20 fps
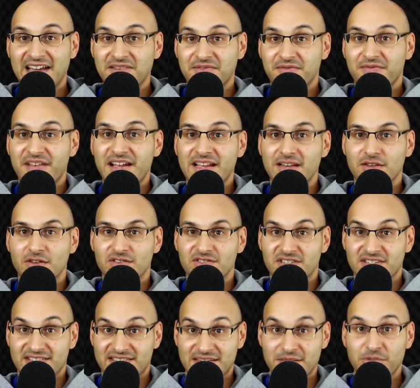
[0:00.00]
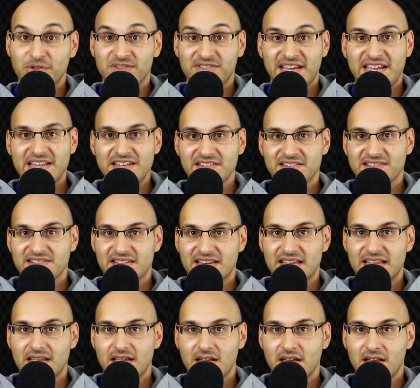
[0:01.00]
and fat loss
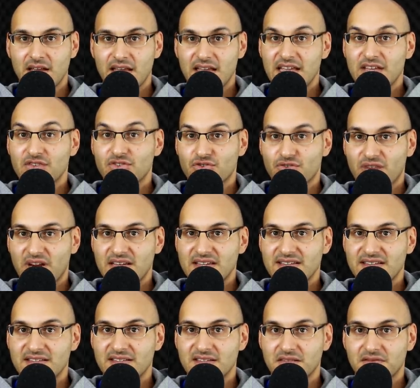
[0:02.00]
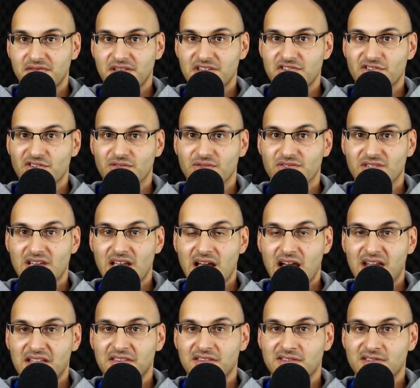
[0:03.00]
simultaneously in trained individuals.
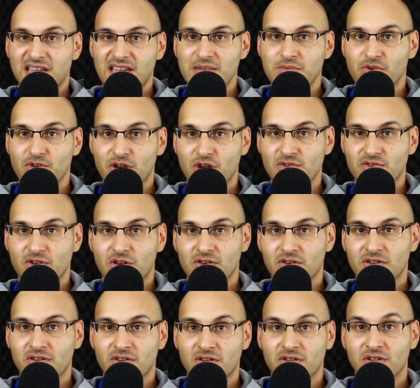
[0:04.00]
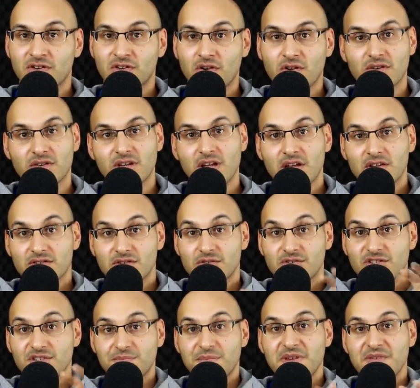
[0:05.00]
And the table goes on and on and on. So
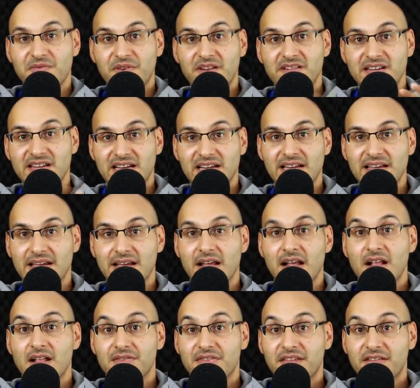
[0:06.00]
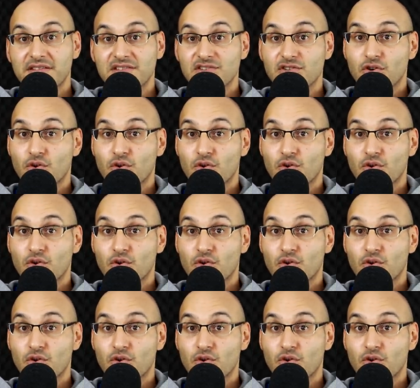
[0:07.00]
just be very clear, there is